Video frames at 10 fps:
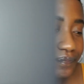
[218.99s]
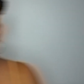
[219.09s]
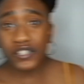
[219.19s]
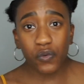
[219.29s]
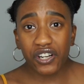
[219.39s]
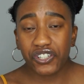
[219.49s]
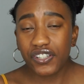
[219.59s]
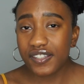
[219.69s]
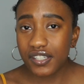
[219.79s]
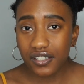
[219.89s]
Face
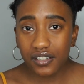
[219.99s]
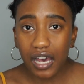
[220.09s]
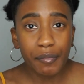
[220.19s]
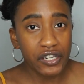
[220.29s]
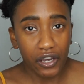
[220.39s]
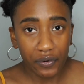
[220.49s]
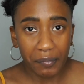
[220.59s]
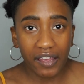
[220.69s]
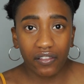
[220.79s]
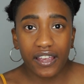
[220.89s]
washes come and go in
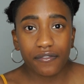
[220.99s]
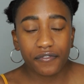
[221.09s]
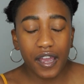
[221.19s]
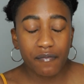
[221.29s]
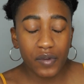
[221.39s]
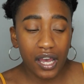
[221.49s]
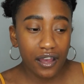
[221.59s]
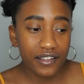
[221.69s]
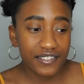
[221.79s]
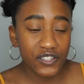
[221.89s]
my life. I'm
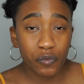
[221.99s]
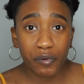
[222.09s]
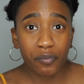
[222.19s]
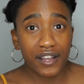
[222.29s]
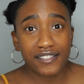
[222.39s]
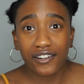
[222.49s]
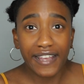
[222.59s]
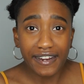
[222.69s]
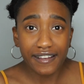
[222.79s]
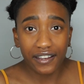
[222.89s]
not super pressed on
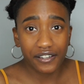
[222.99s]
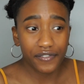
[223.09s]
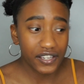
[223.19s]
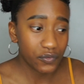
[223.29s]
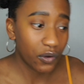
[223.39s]
any kind of face